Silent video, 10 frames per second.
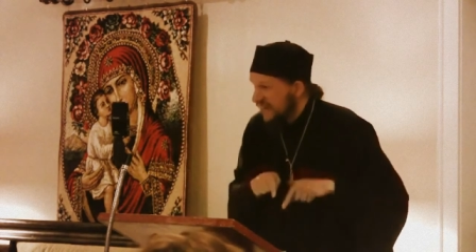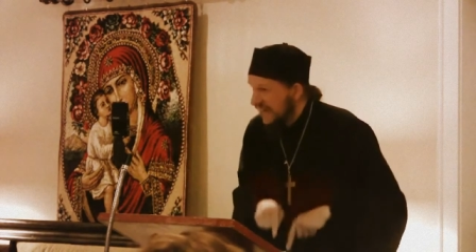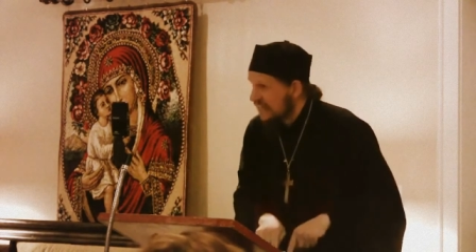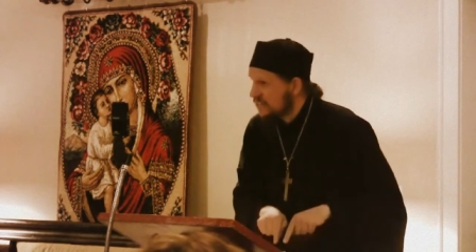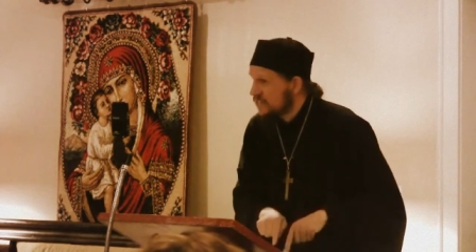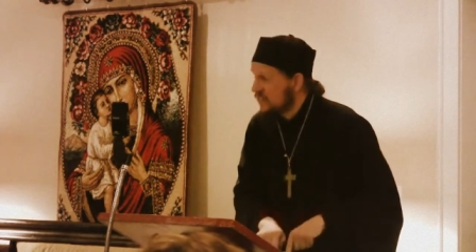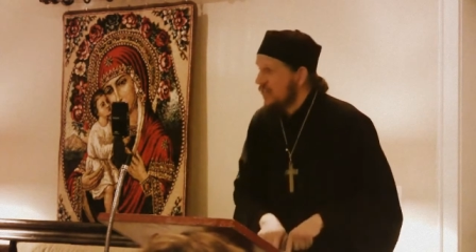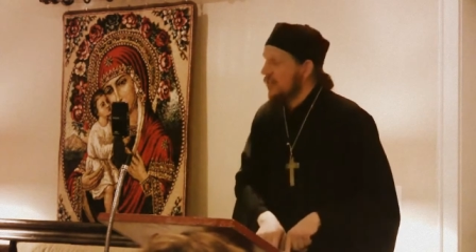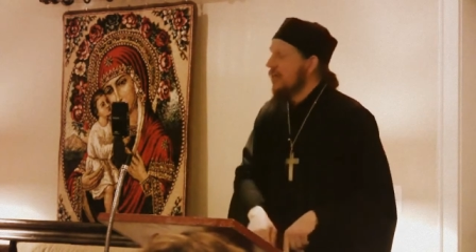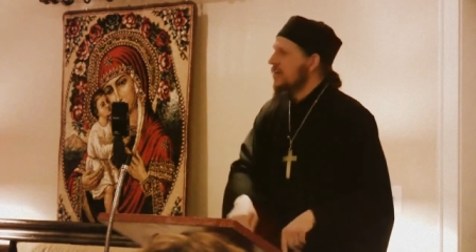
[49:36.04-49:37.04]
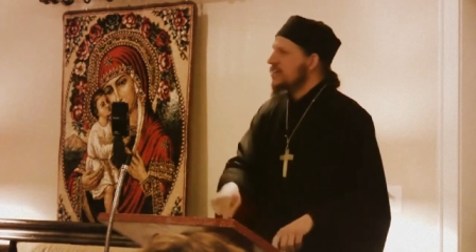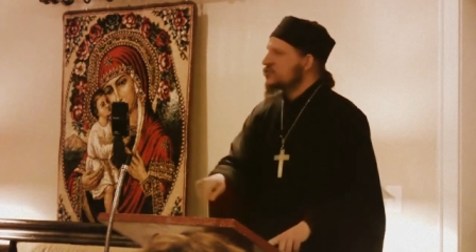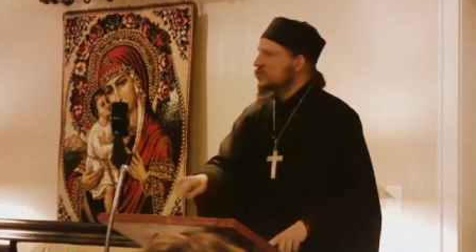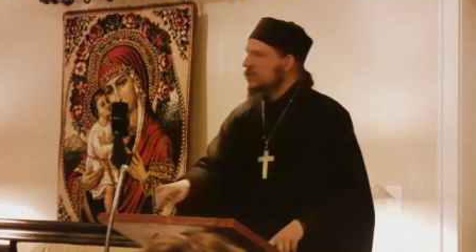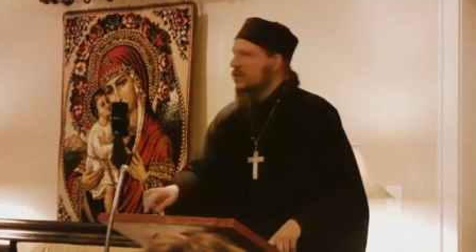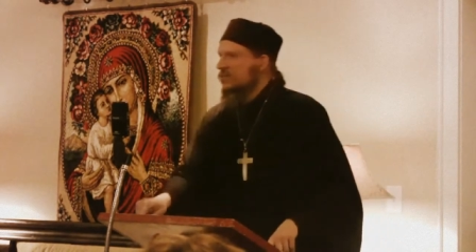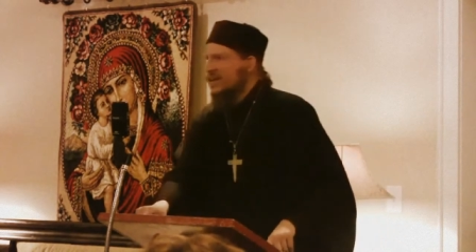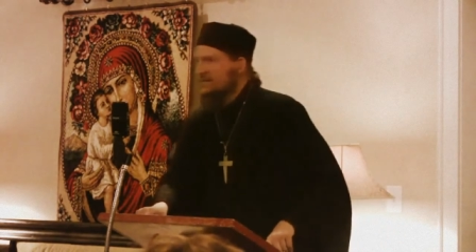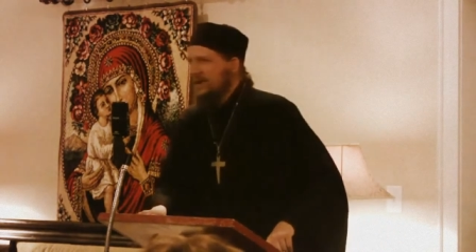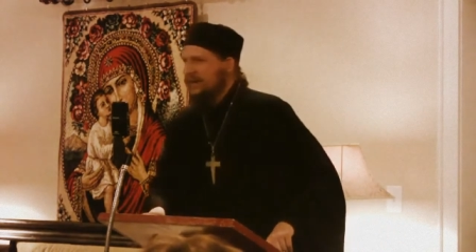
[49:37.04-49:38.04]
hated sin. That story I
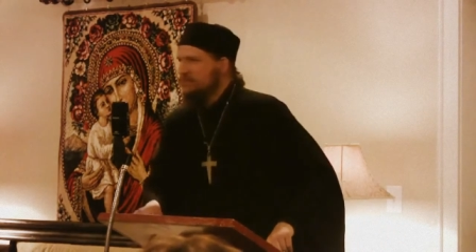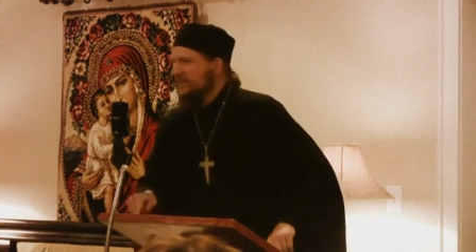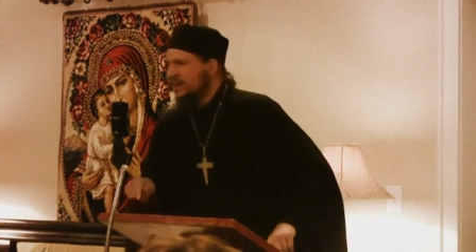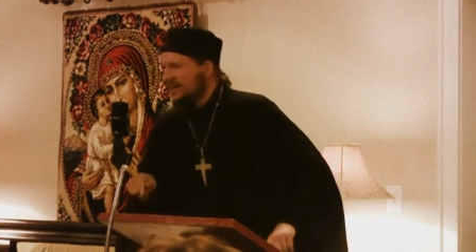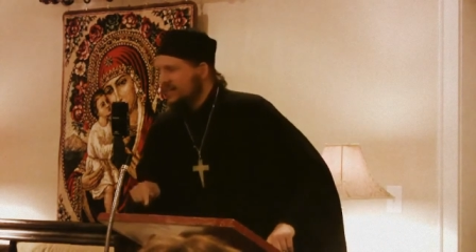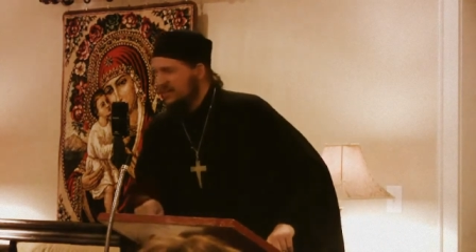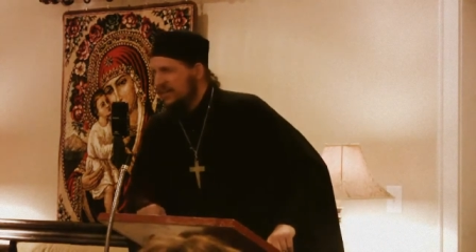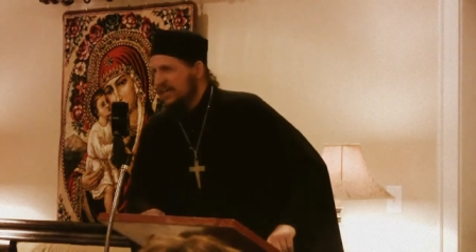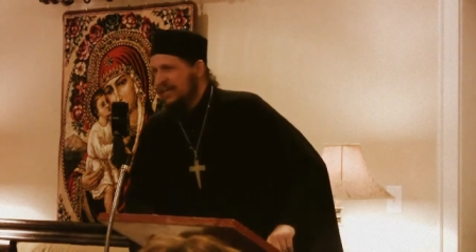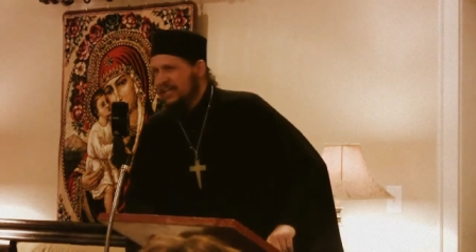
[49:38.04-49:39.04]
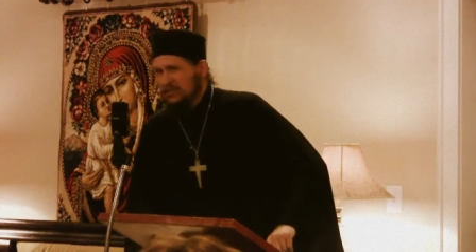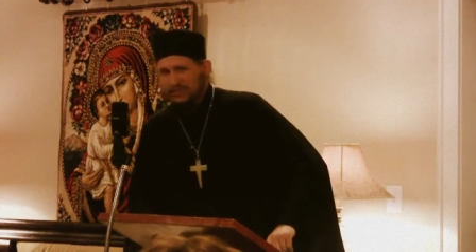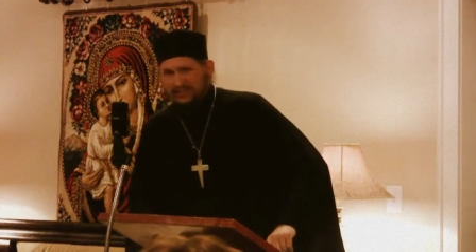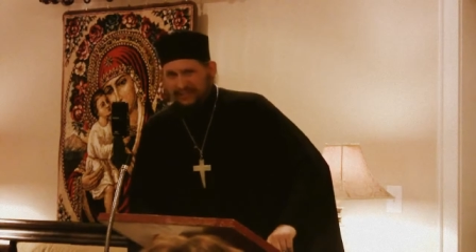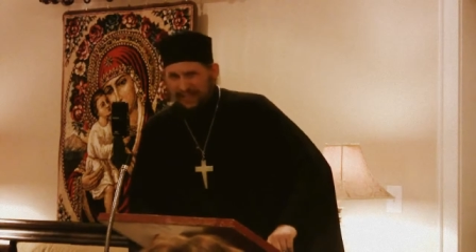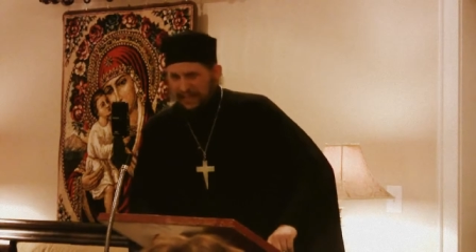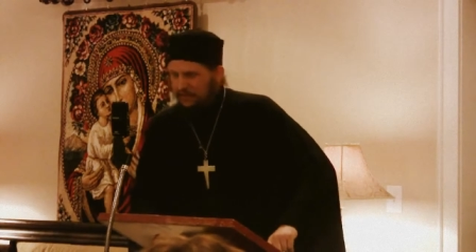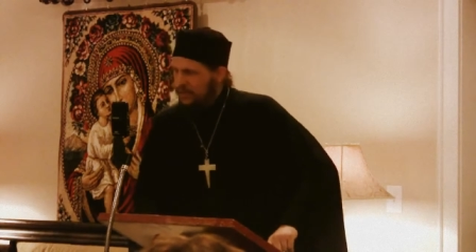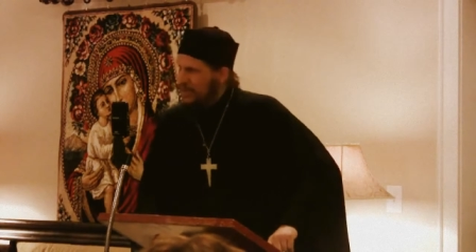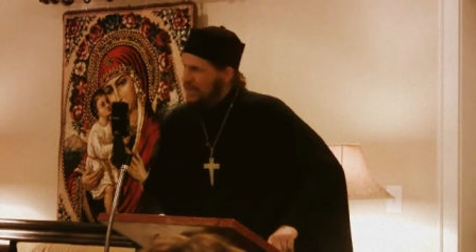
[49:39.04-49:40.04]
read about him cutting into his leg
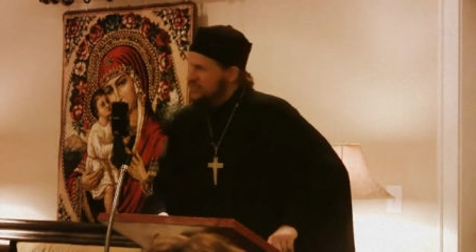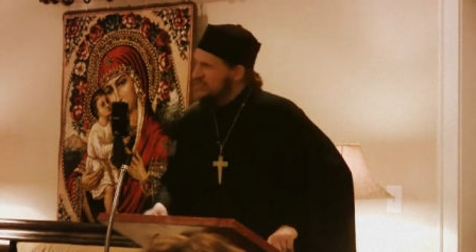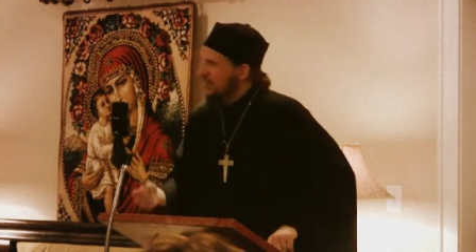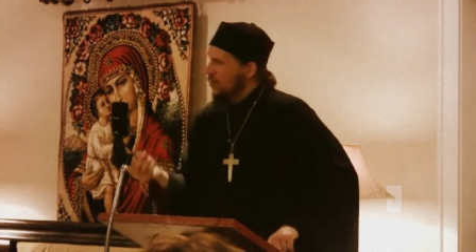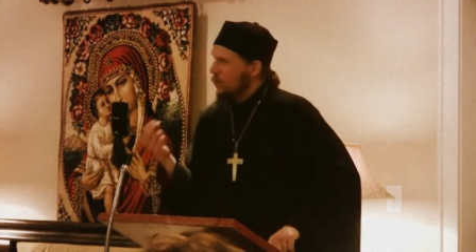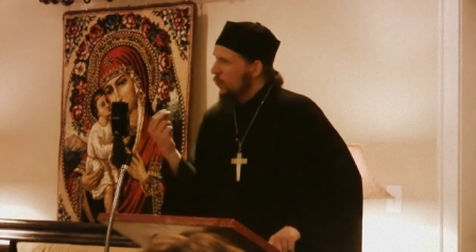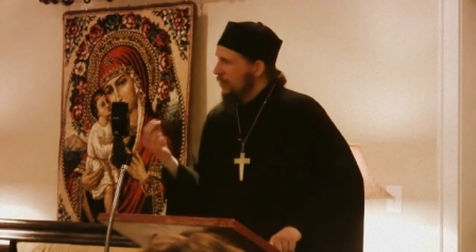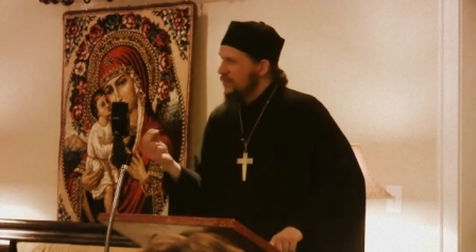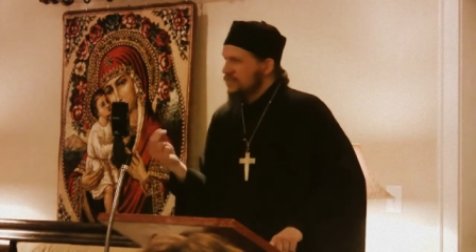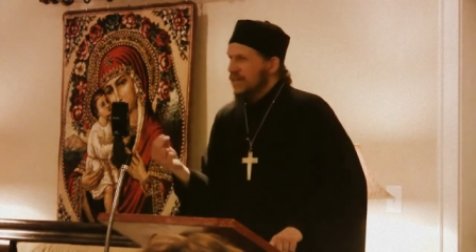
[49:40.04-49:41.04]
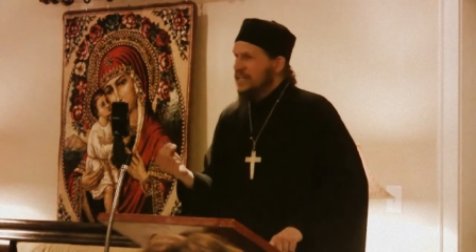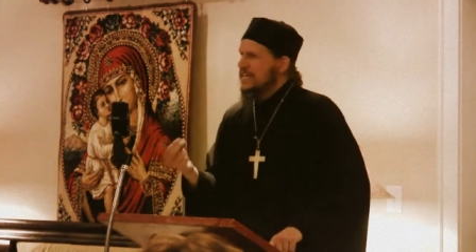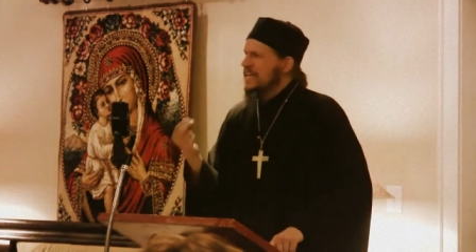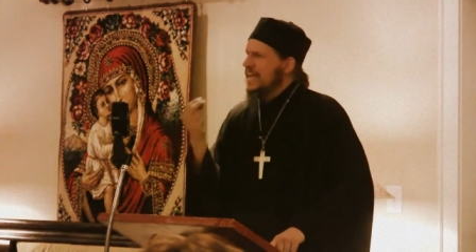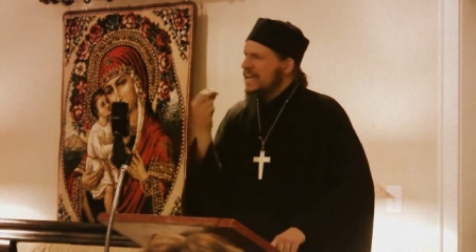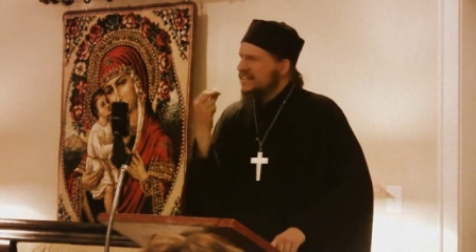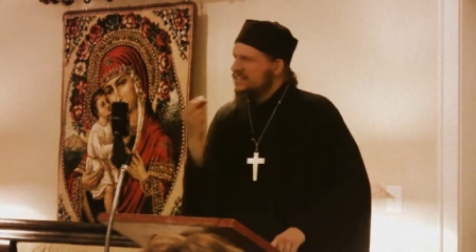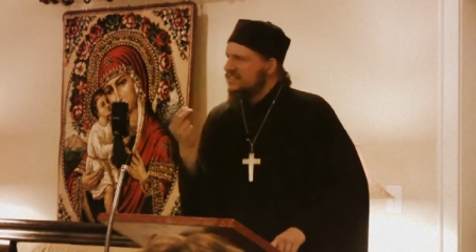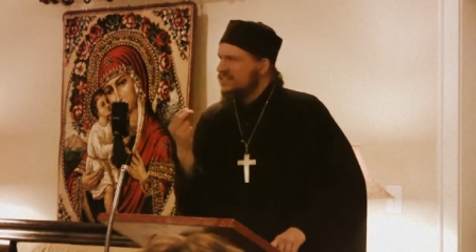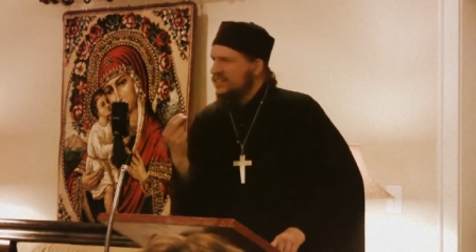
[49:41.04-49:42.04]
with a hatchet. What is that? He
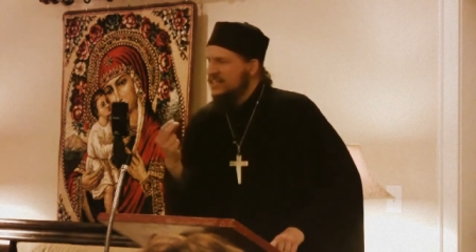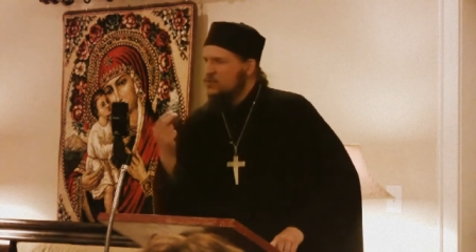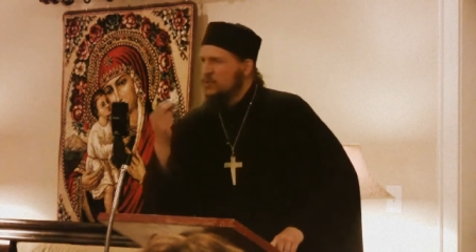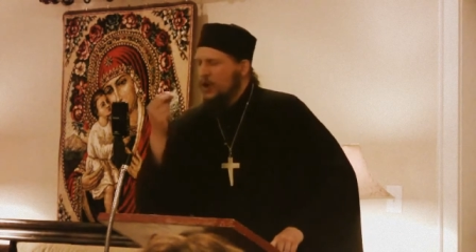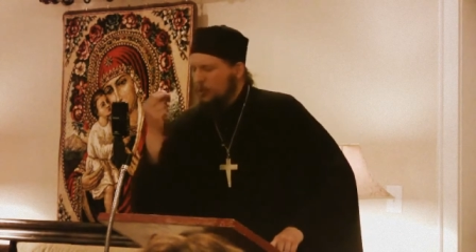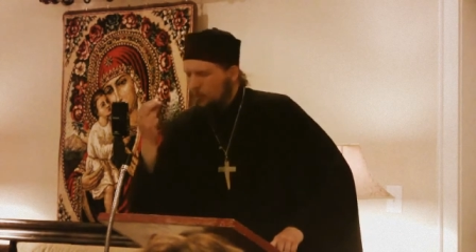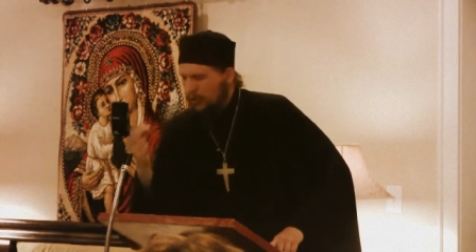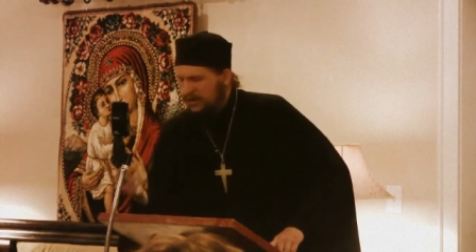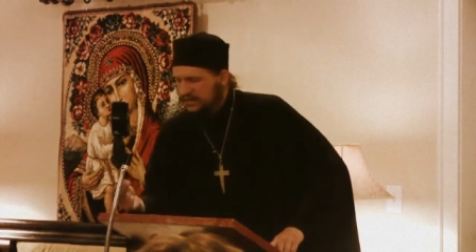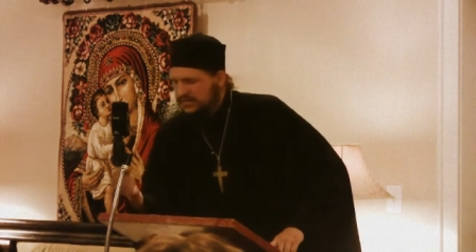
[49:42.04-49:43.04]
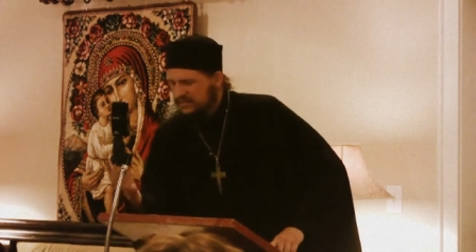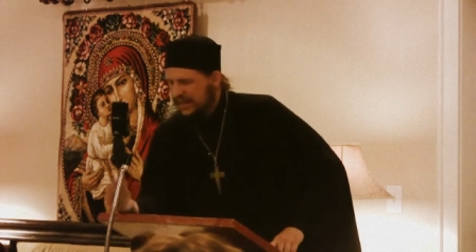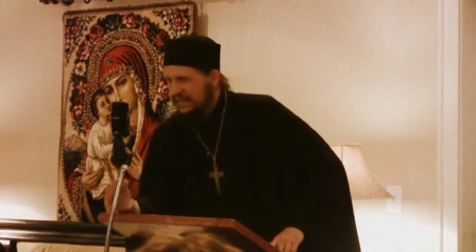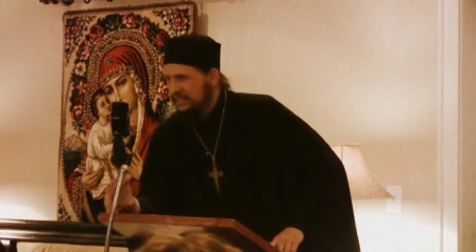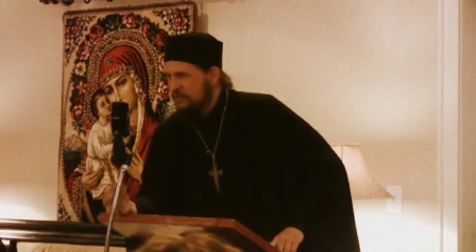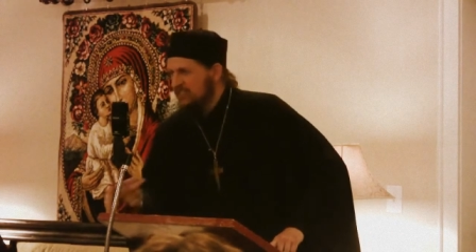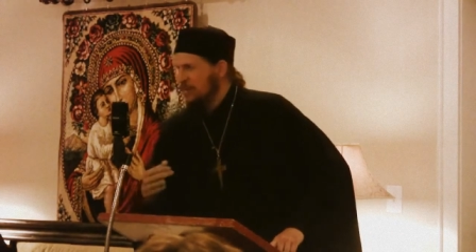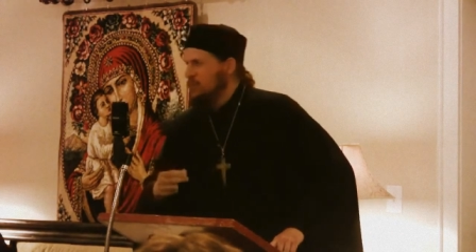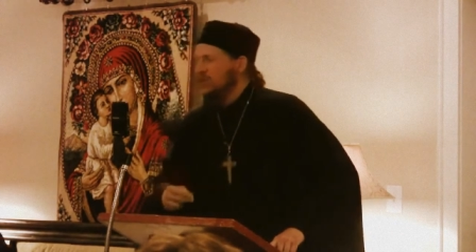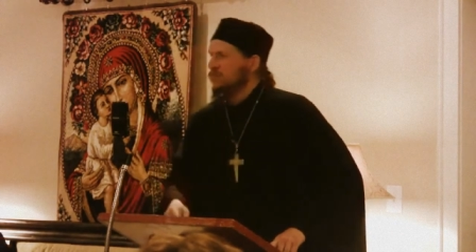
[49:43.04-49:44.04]
hated sin. He didn't want one second to be
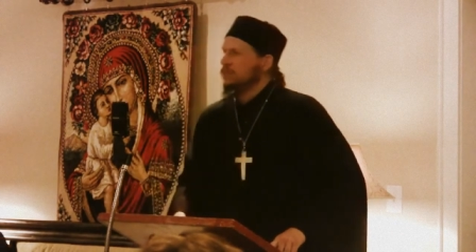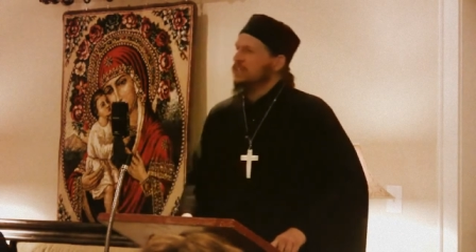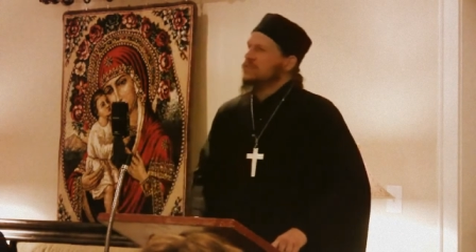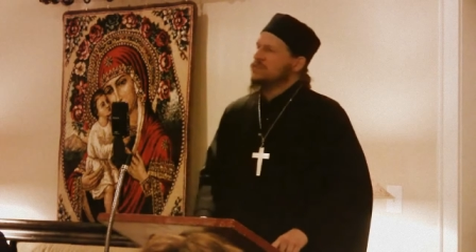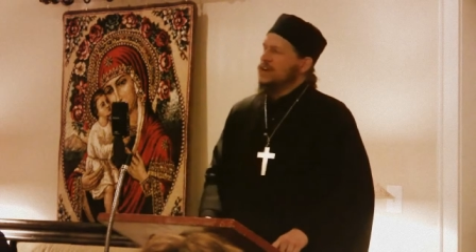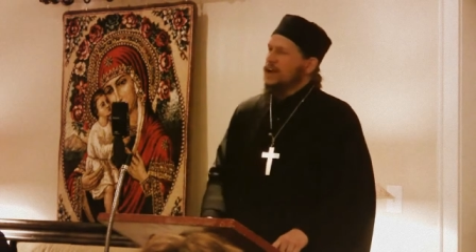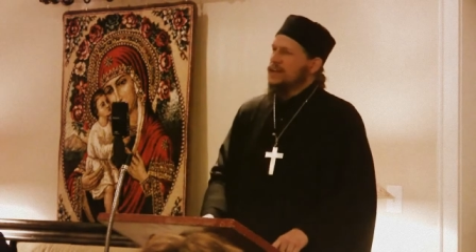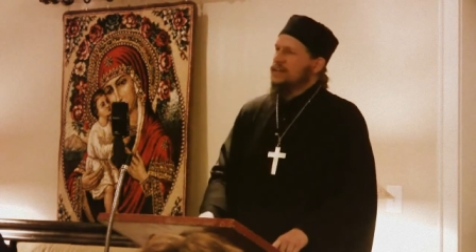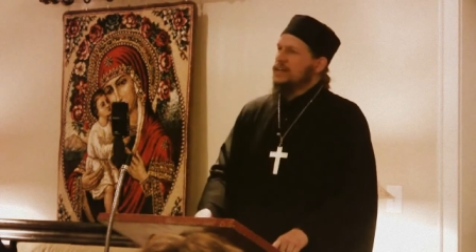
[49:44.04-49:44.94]
separated from the love of God.